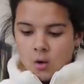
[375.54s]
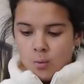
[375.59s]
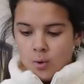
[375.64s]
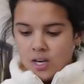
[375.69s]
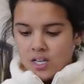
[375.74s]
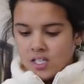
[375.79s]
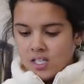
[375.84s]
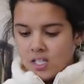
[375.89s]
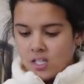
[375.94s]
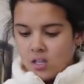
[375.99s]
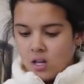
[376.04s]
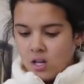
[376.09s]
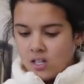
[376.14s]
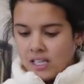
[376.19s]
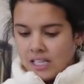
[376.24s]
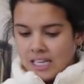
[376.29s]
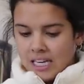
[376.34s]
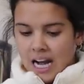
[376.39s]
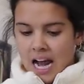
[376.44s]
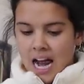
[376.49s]
what is this called?
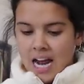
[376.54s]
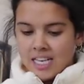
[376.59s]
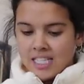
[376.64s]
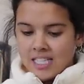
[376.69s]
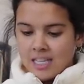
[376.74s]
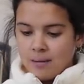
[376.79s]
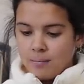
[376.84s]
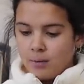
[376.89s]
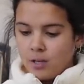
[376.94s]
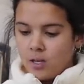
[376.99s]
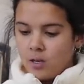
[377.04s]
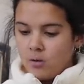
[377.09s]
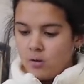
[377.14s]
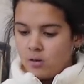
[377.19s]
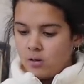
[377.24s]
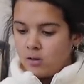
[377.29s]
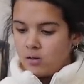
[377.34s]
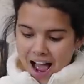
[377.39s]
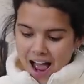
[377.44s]
Like an icy blue?